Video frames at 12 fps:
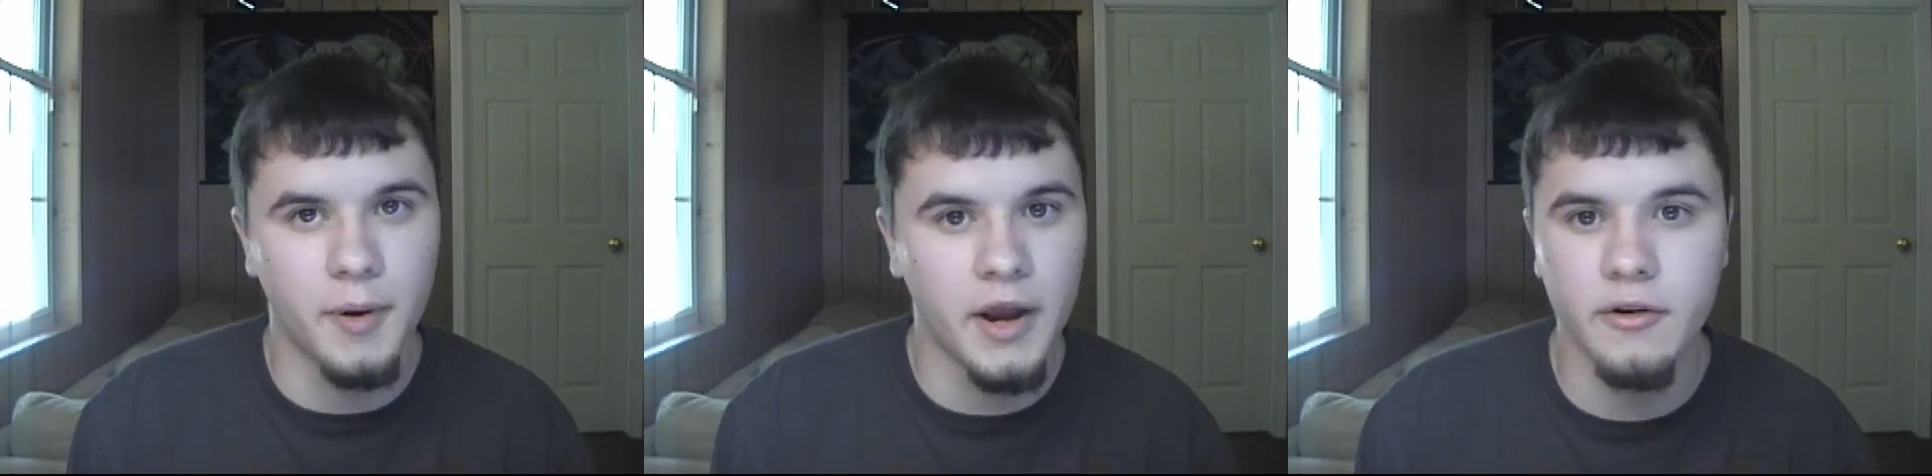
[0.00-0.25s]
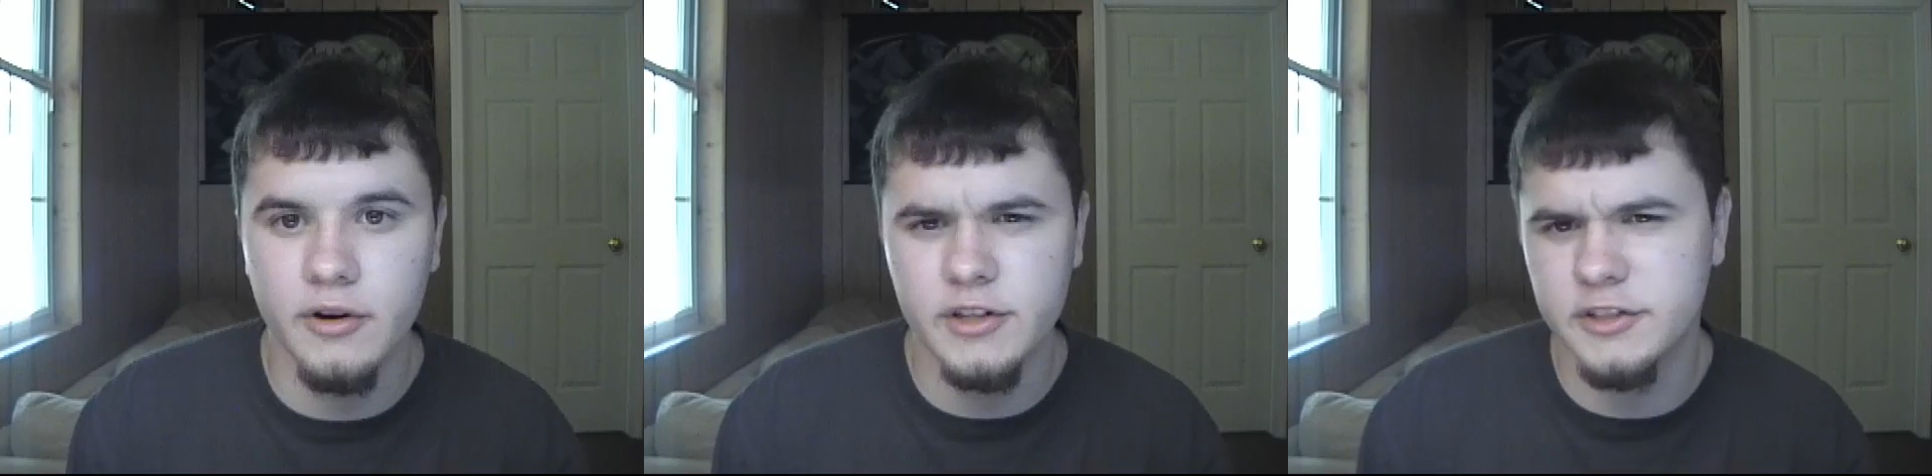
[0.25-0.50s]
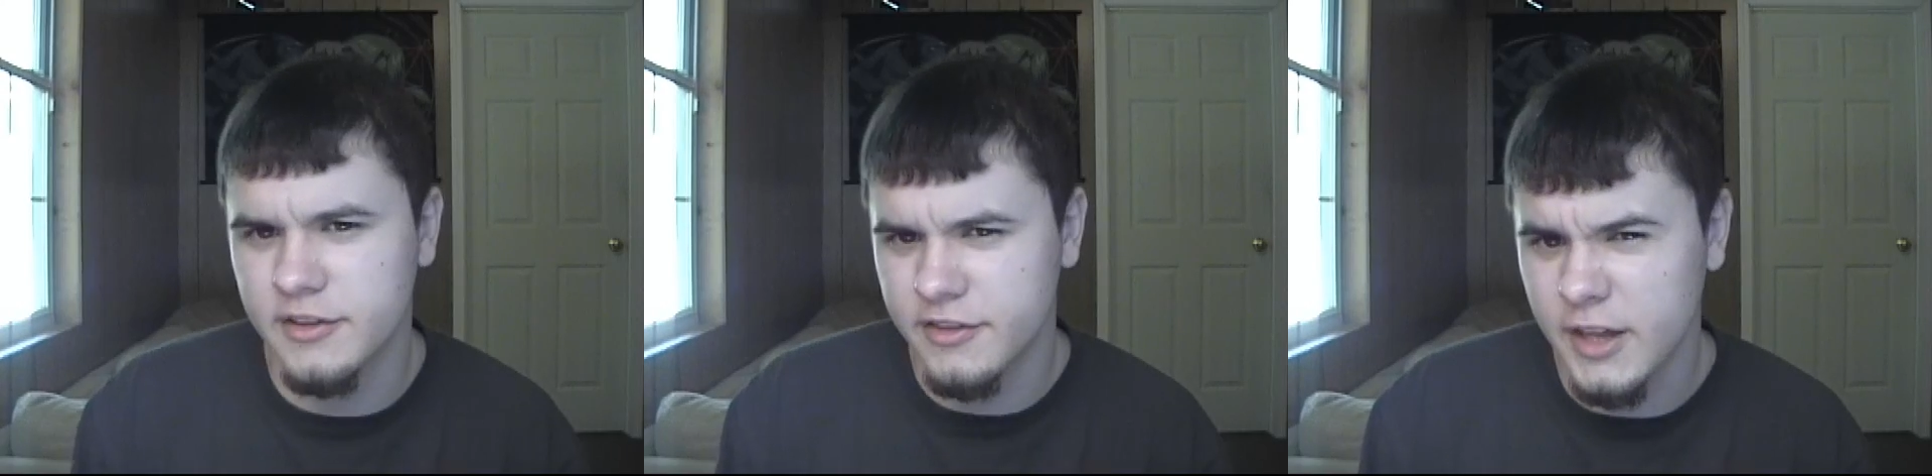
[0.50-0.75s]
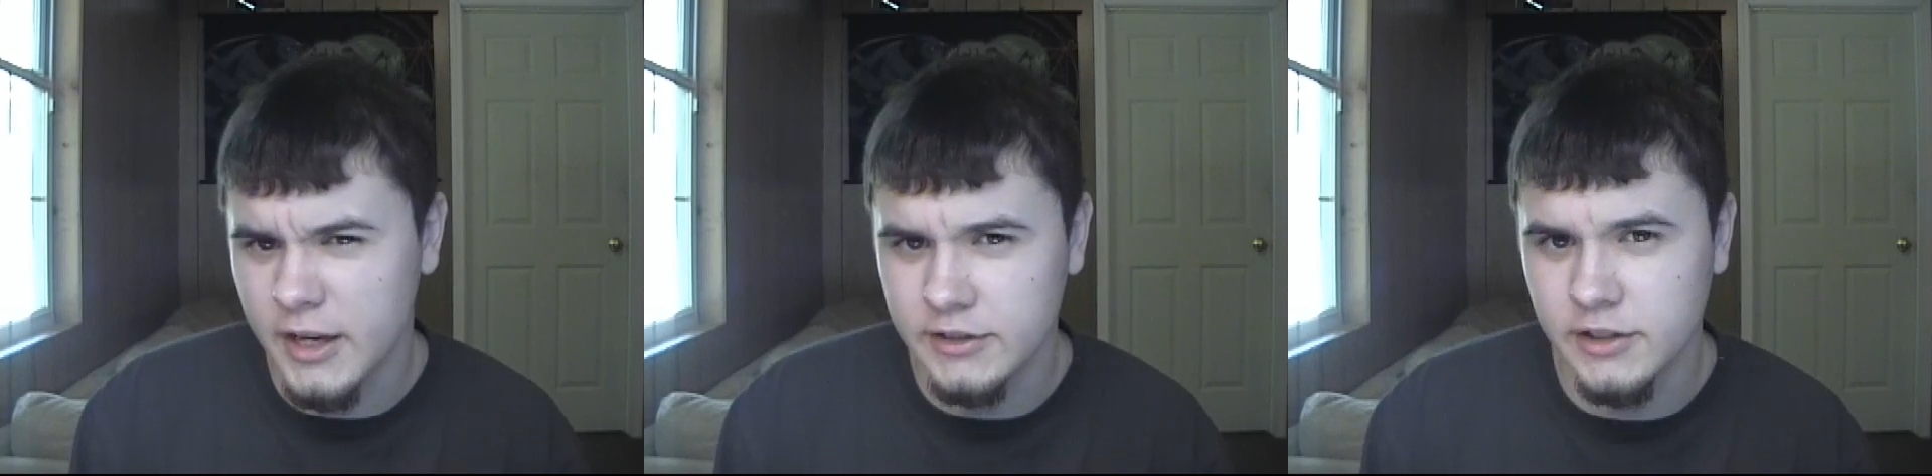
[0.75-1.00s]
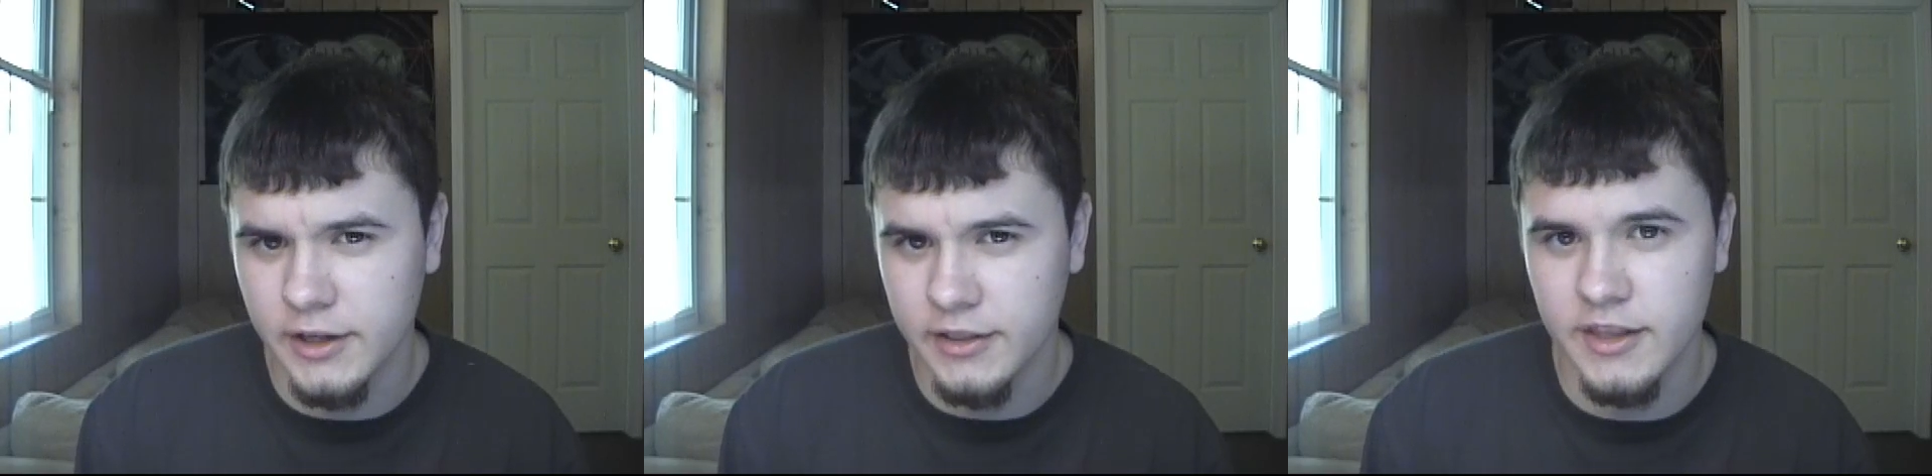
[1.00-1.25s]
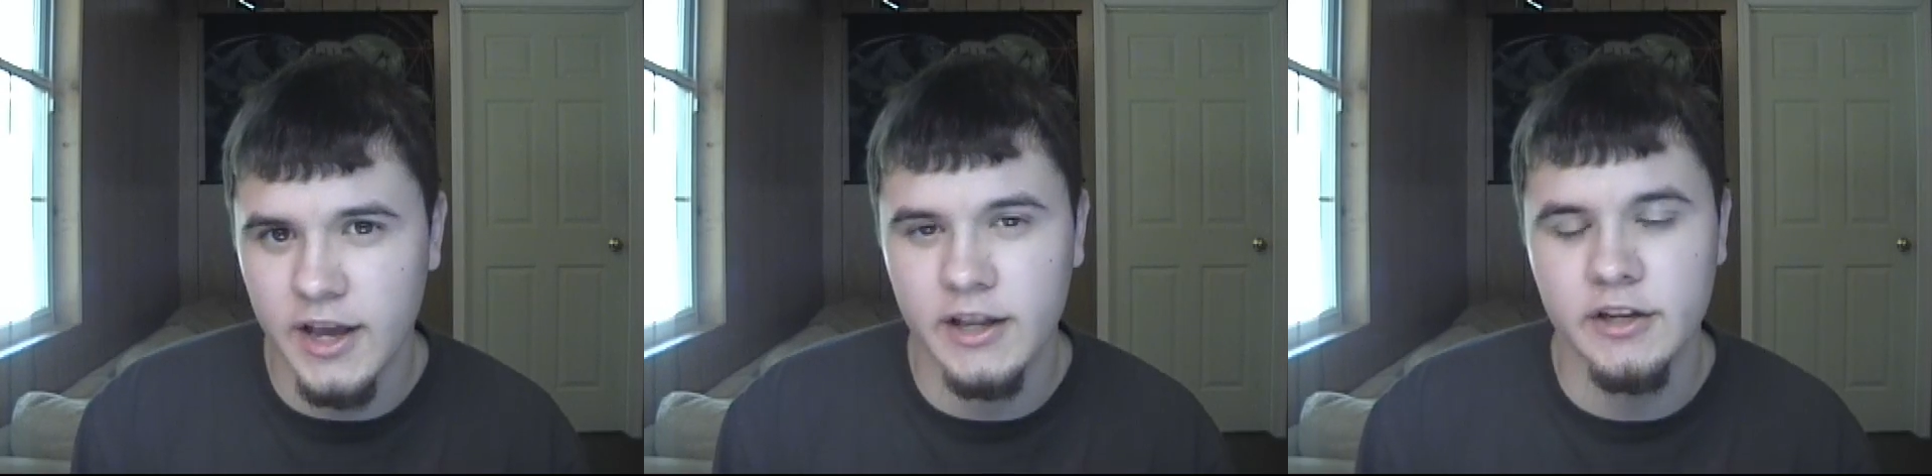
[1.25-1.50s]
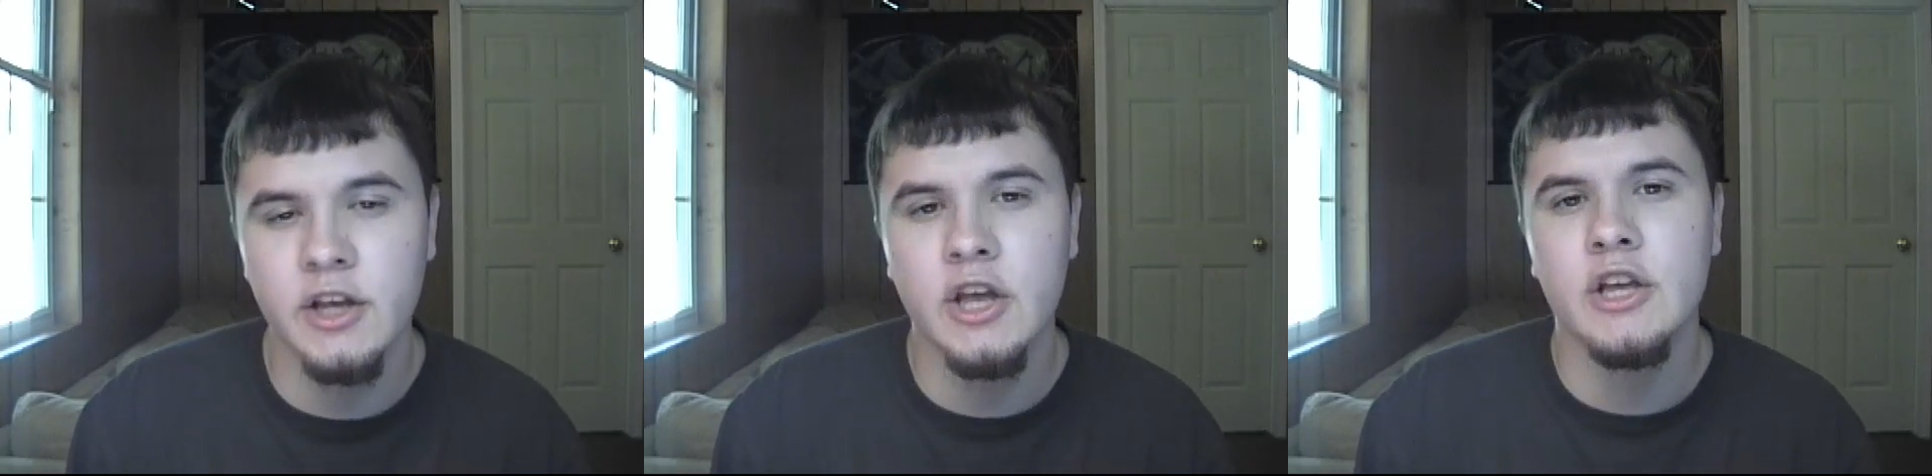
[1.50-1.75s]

parents and things like that,